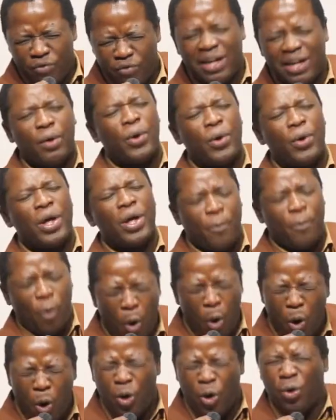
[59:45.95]
Father, we
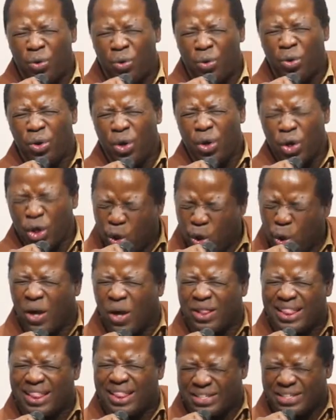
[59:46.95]
call you
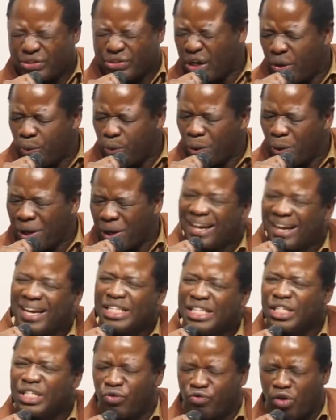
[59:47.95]
on the scene. We
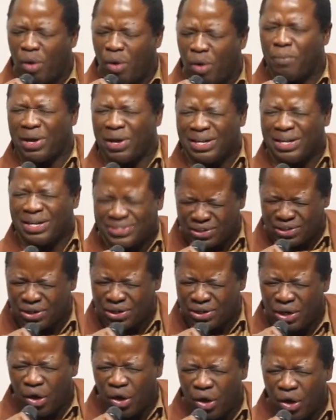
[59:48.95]
raise you from history.
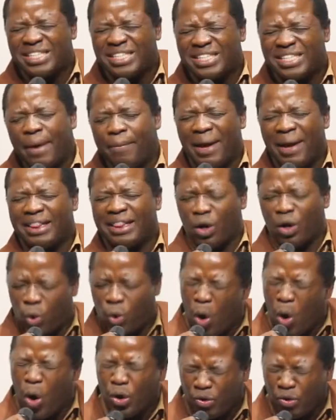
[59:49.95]
We say, may the
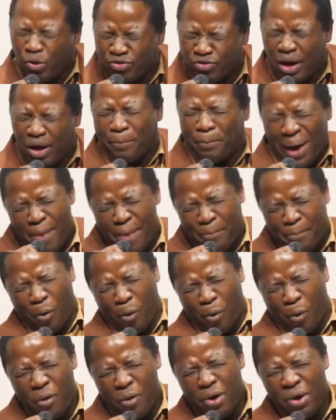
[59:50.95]
God of the
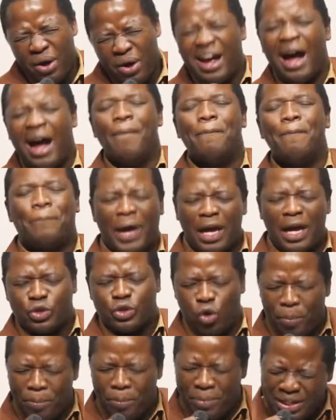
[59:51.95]
Bible come back
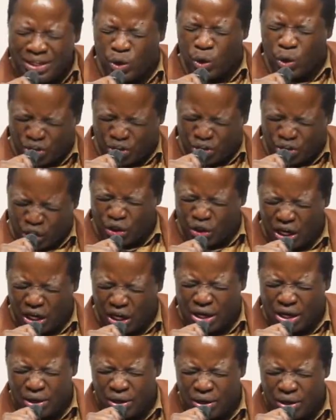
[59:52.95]
to meet your
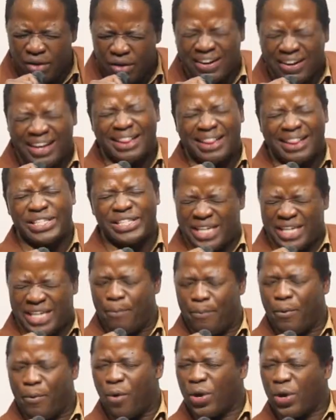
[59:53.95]
children. Father, the
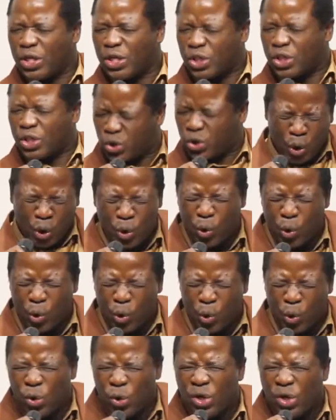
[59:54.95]
same way we saw
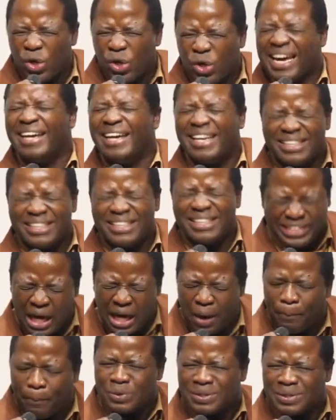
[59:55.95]
you turning the
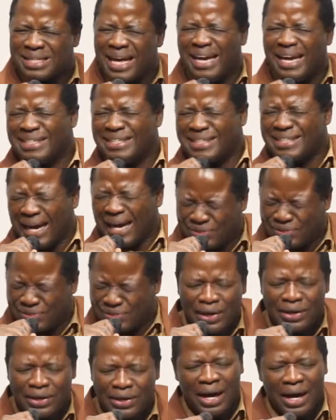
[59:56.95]
tables there in
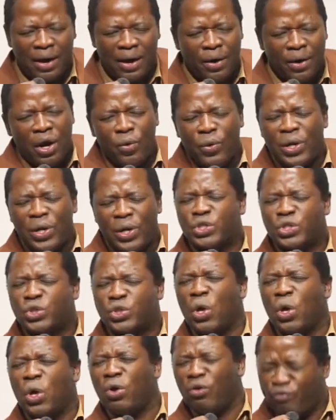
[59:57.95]
Tanzania, we
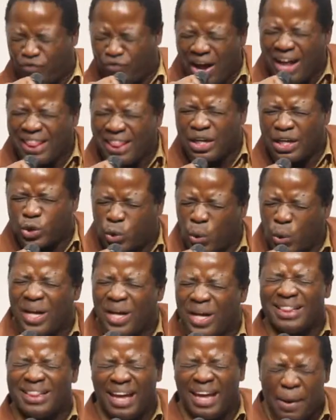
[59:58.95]
saw you, Lord Father,
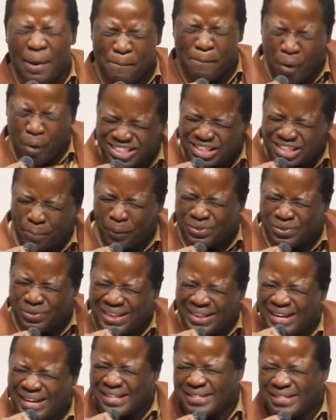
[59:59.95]
doing the impossible
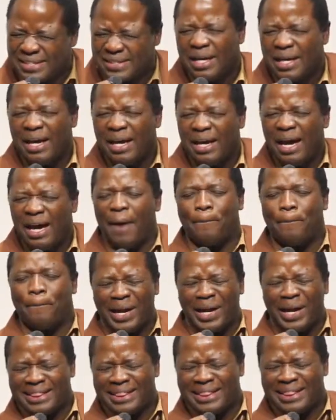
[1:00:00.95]
things. I'm
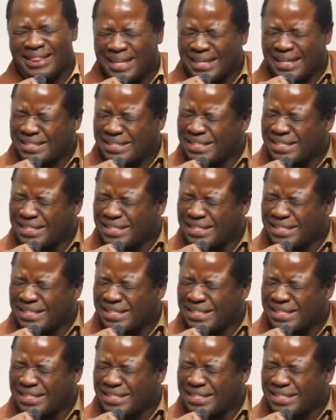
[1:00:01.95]
praying that that